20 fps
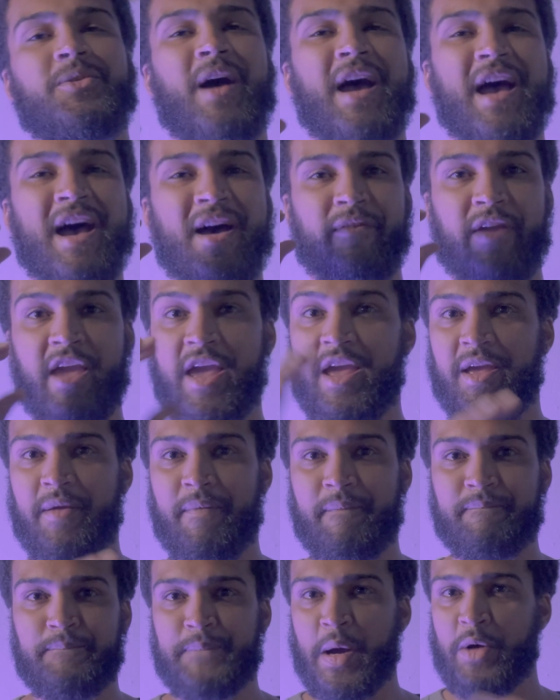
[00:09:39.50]
have a
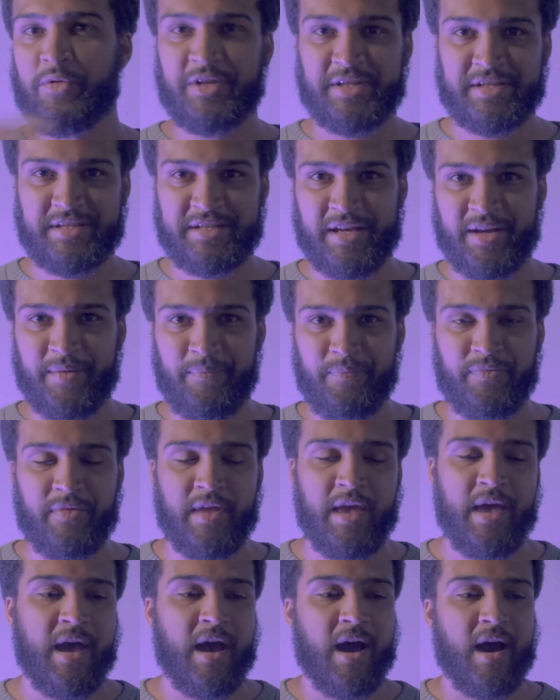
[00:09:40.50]
bonus tip.
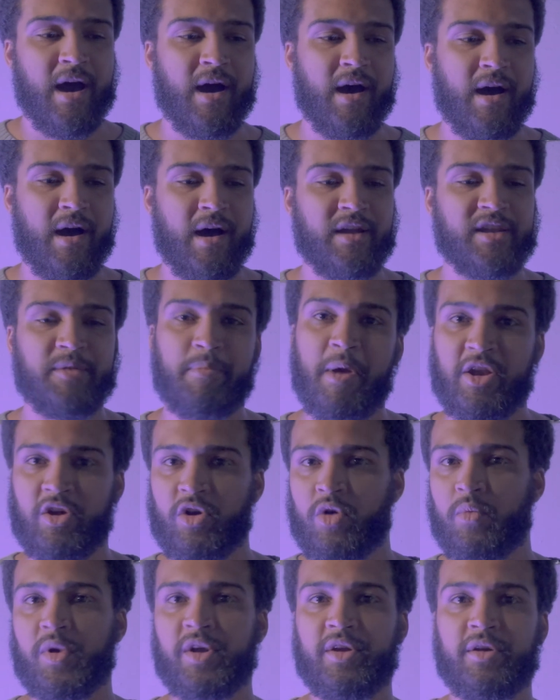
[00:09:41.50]
Depending
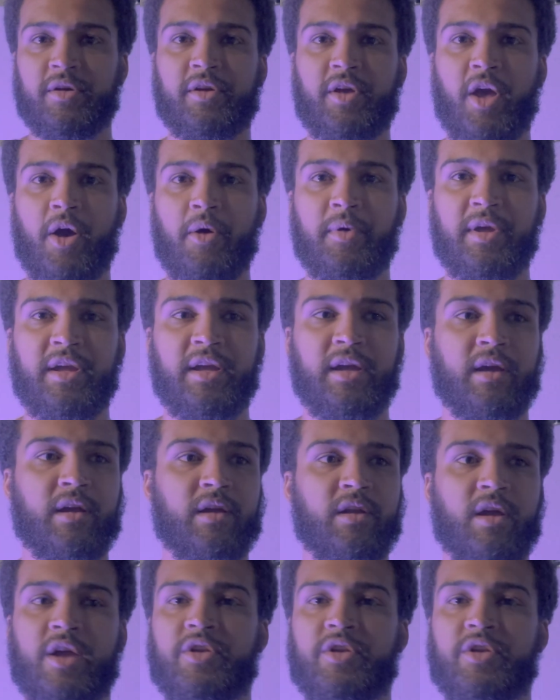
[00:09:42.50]
on where you're going,